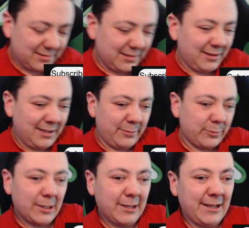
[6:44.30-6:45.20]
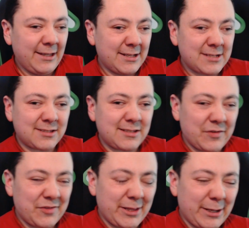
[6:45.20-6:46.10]
Libra, and that's
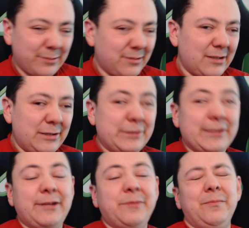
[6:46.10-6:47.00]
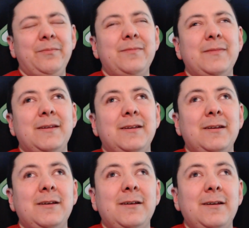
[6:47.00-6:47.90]
seventh house energy.
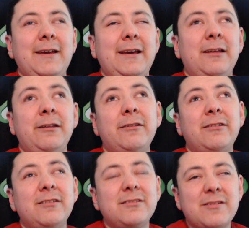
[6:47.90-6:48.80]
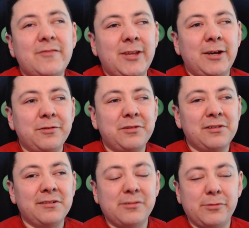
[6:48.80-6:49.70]
And seventh house is
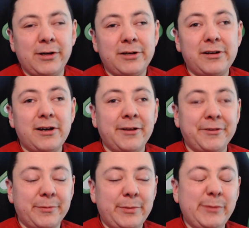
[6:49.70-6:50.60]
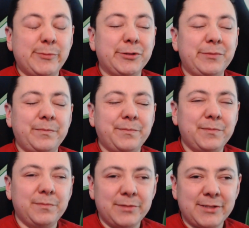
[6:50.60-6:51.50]
also other people
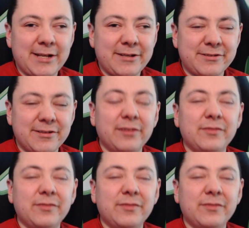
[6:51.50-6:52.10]
besides yourself.